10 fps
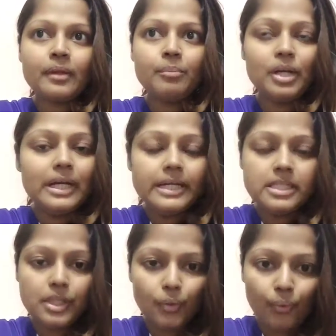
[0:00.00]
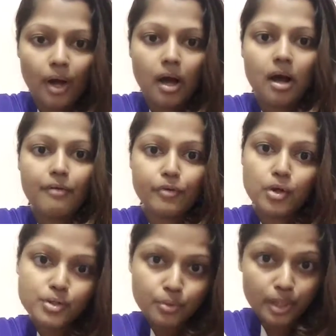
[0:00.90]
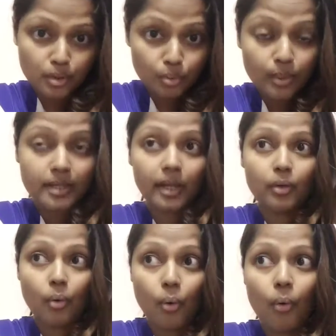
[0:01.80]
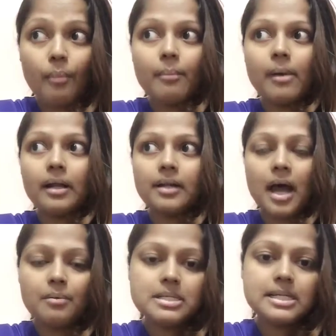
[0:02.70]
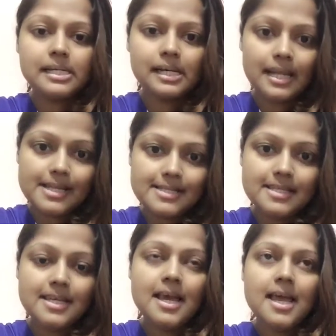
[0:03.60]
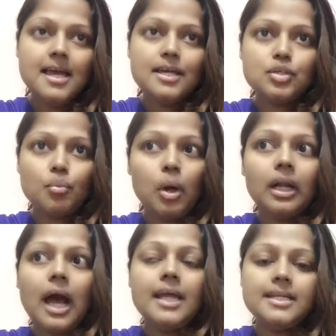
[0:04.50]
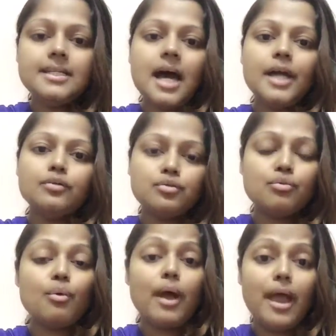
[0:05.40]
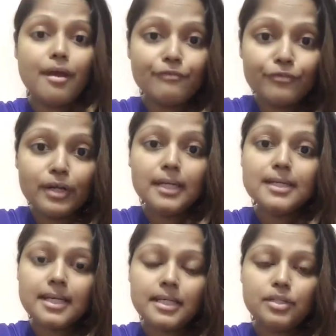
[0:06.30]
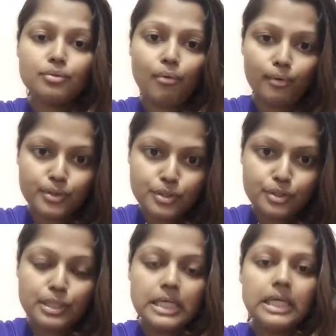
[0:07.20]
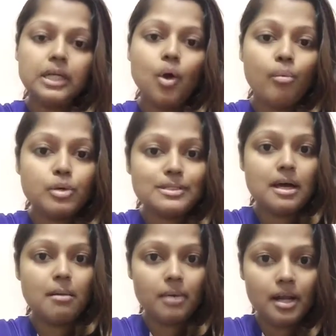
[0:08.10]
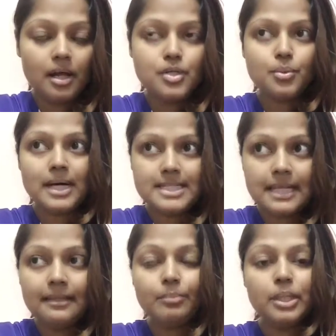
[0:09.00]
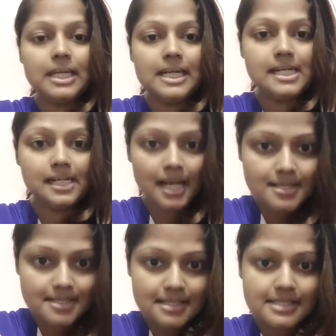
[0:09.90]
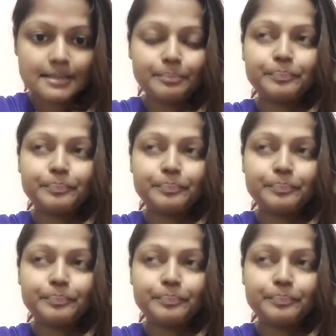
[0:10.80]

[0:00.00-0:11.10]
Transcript: prenatal yoga. Of course, you could do it at home, but I was a little lazy. So what I did, I used to go every day to Orchard in Kuma Shambhala to attend the prenatal classes.